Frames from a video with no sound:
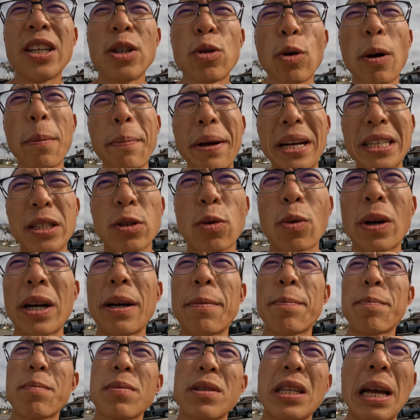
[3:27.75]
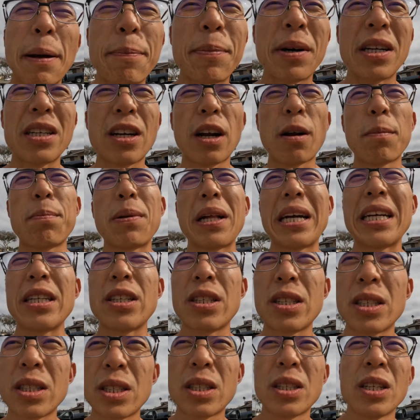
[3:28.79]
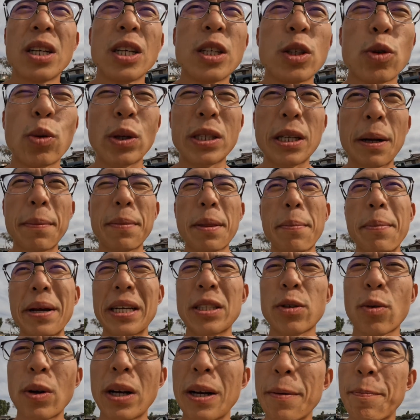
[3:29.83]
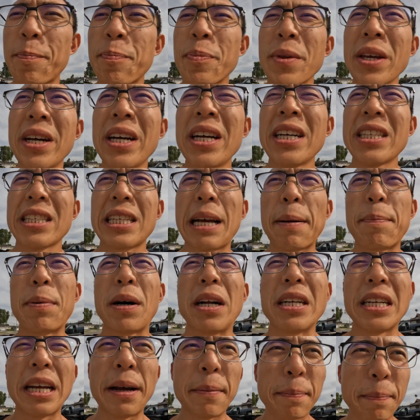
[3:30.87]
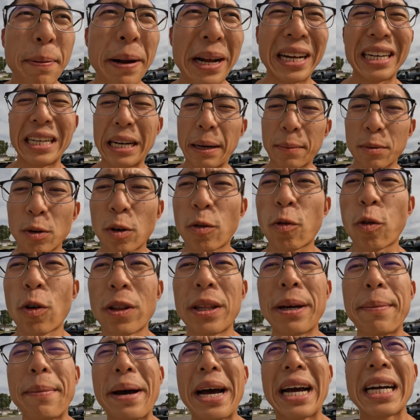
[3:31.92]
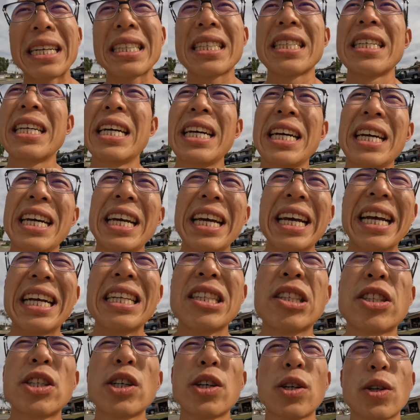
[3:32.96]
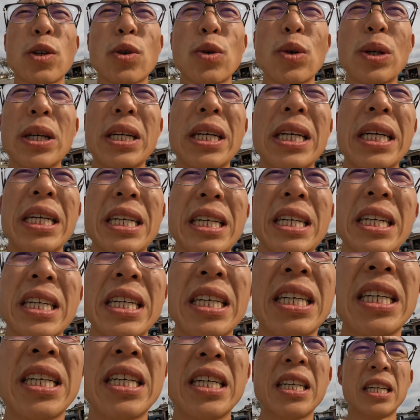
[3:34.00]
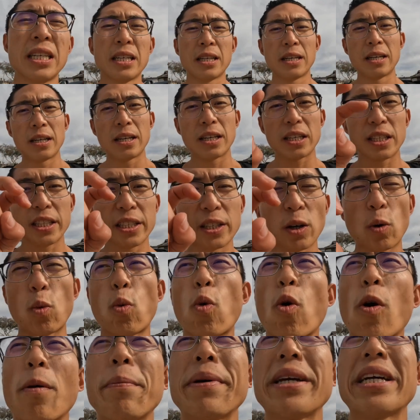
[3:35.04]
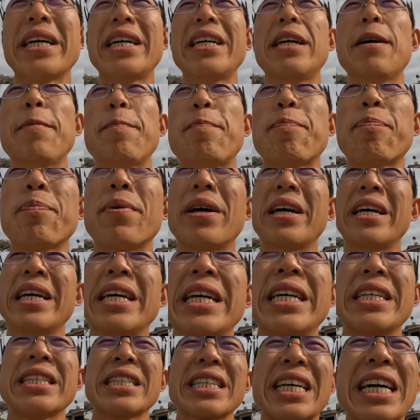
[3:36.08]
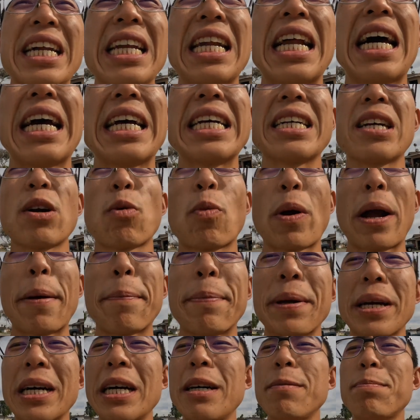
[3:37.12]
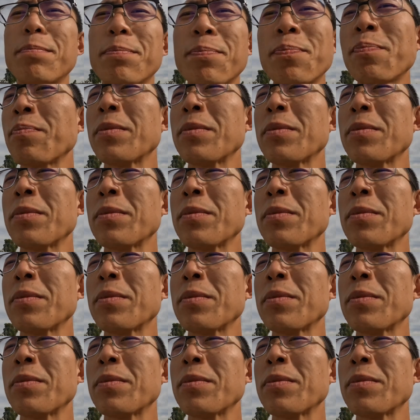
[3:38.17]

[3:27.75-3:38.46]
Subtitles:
do a mixed grip, slap on another plate, switch up the mixed grip, slap on a plate, and I'm going for the max. And so, you know, warming up, kind of like ramping up,